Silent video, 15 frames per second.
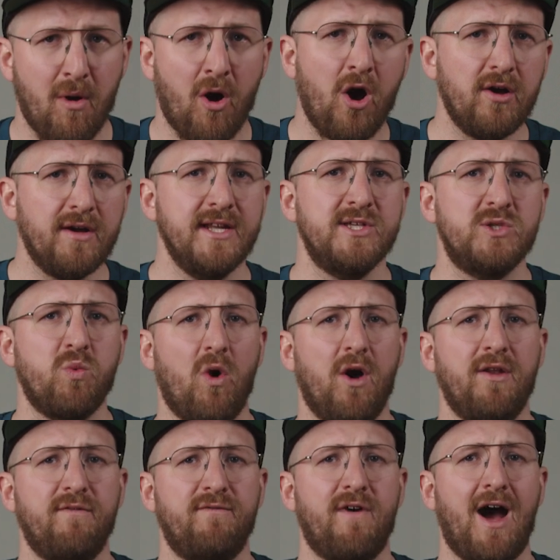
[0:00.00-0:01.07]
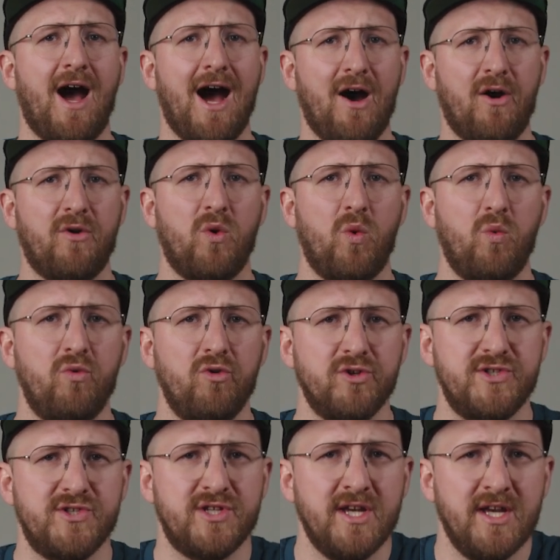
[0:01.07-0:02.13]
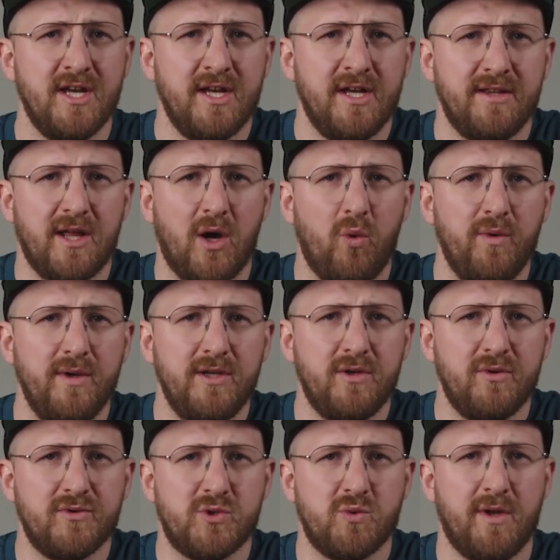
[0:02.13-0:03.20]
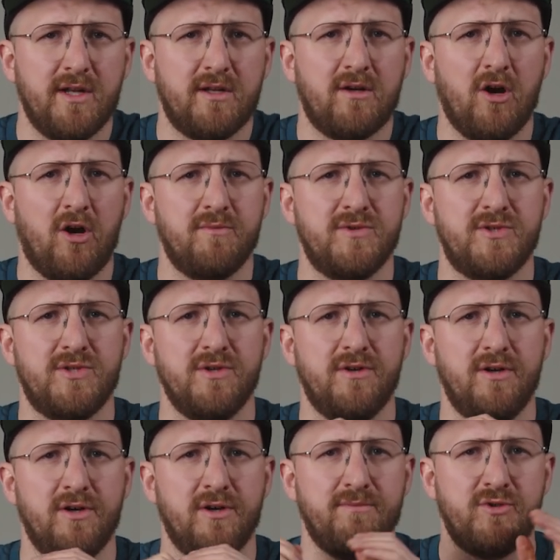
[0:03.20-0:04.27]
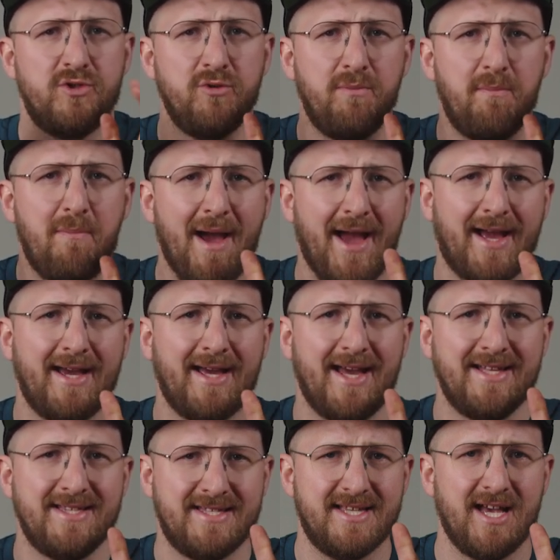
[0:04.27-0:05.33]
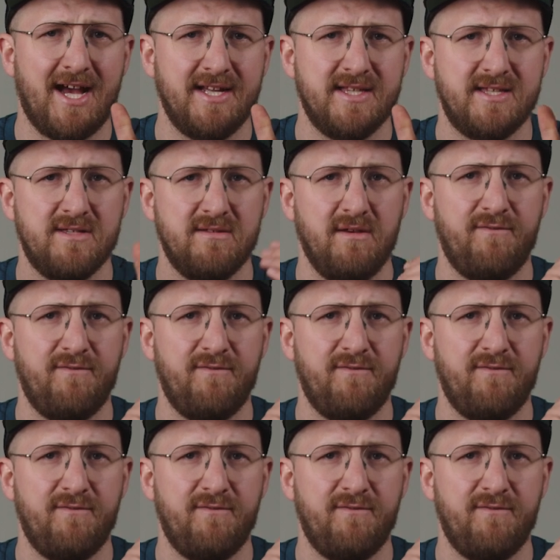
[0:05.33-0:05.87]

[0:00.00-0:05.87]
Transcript: Mahogany is one of our woods that we use when it comes to back and sides.